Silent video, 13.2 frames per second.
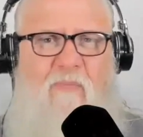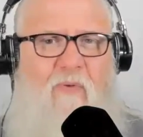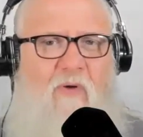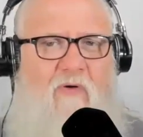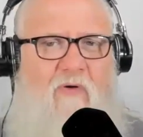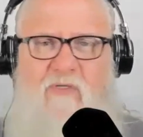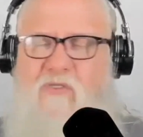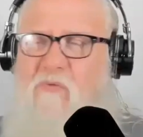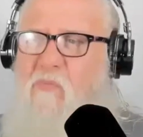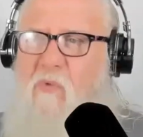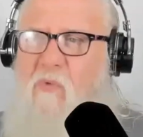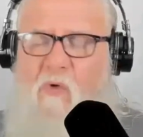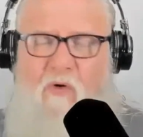people across
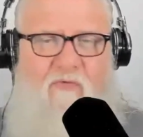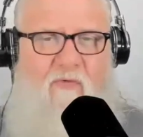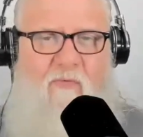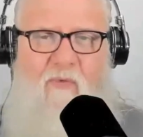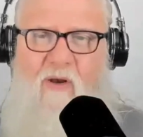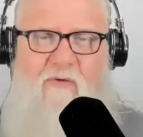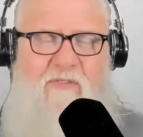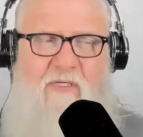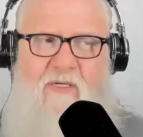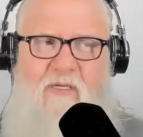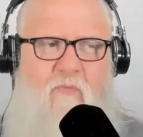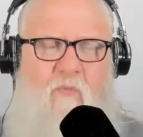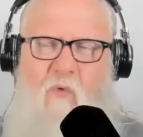the board from when I was
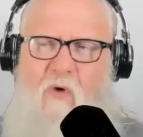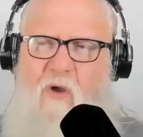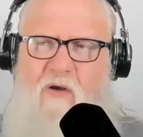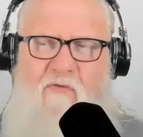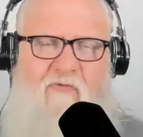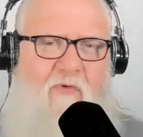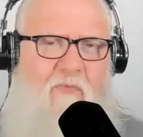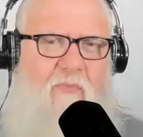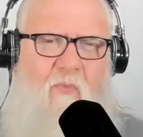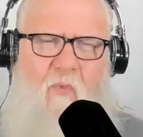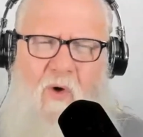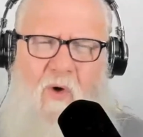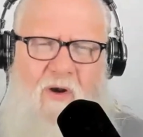a kid, wonderful,
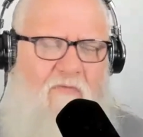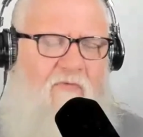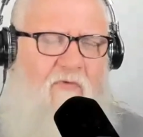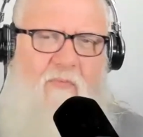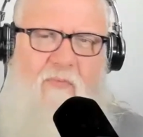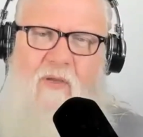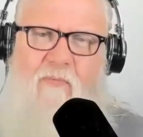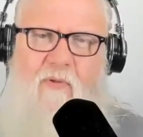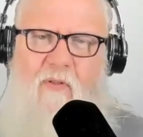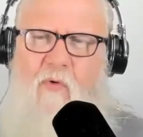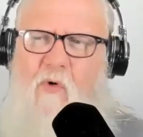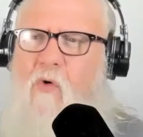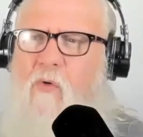wonderful
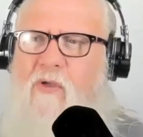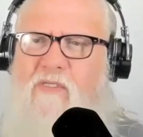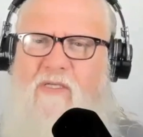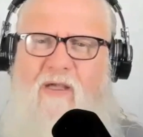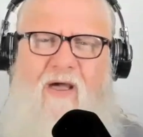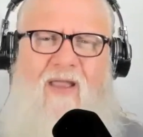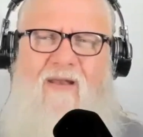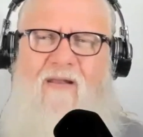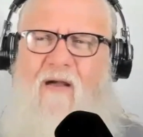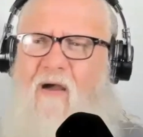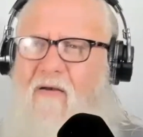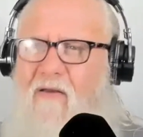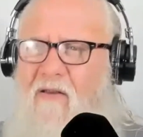people, always kind
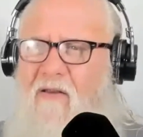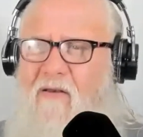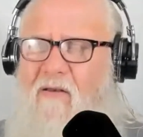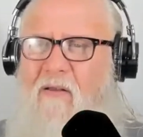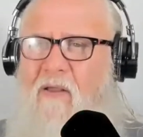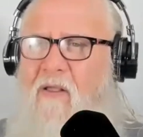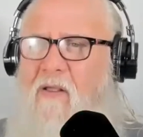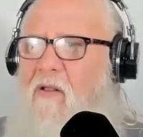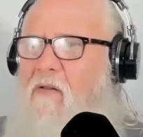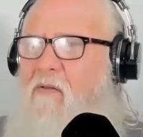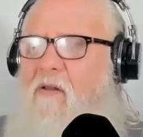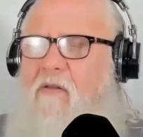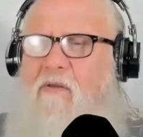hearted. And,
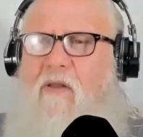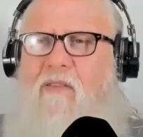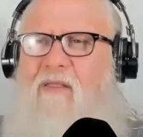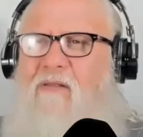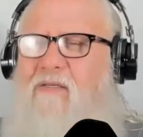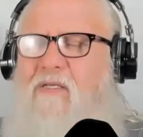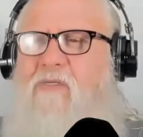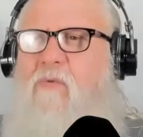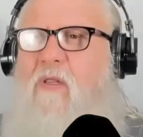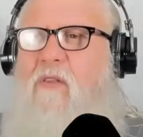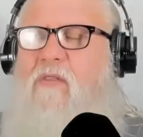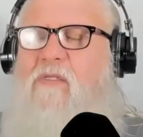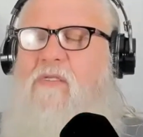they just
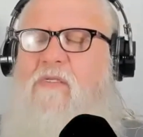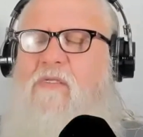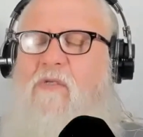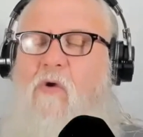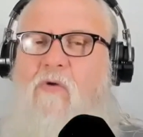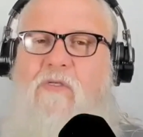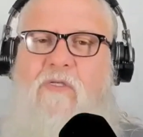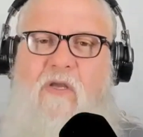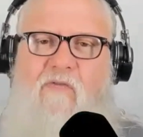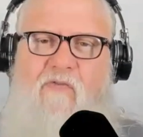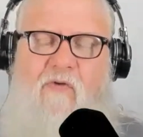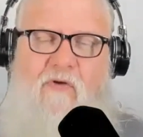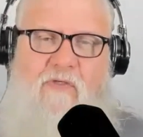were so
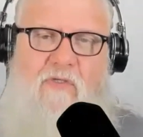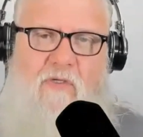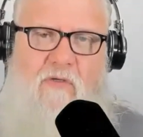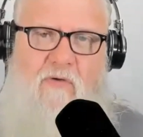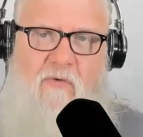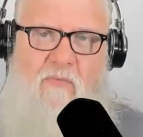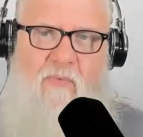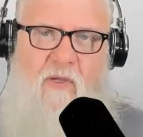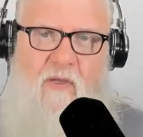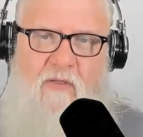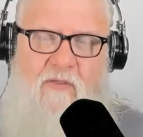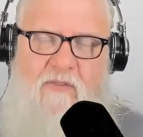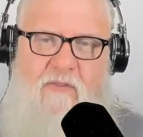different to
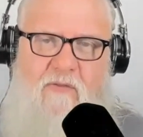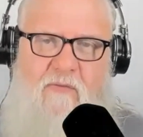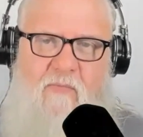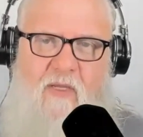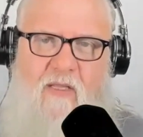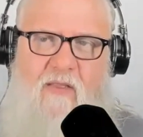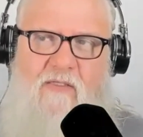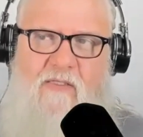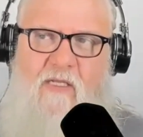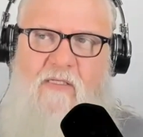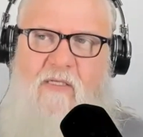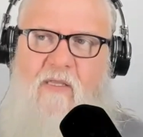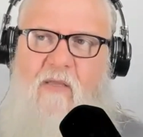Europeans in the
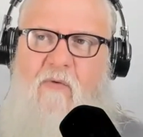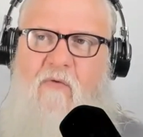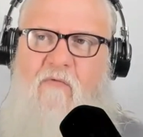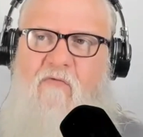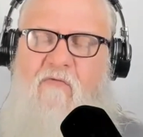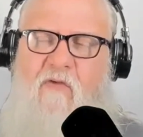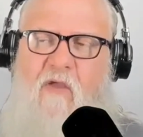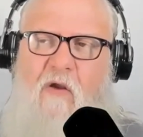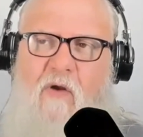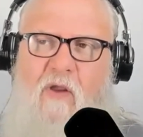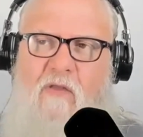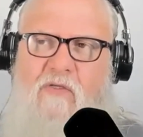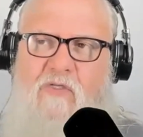sense that they were
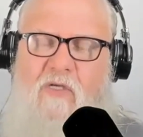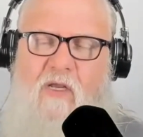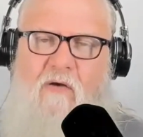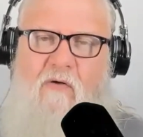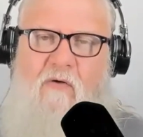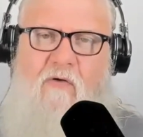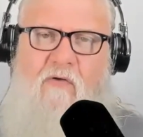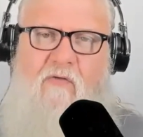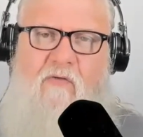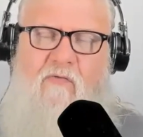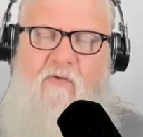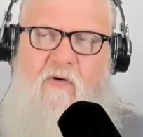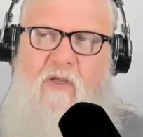very
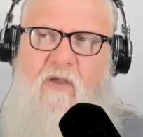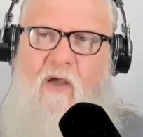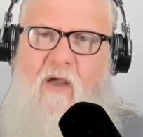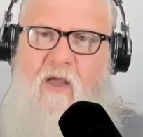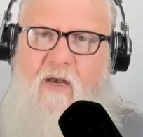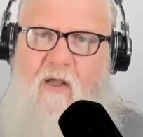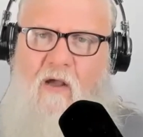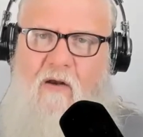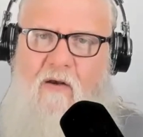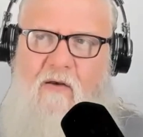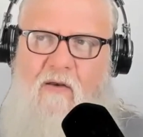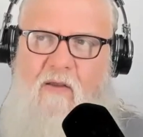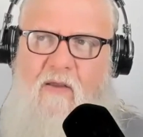generous, very kind
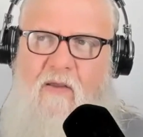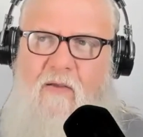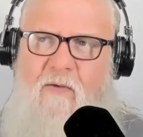hearted.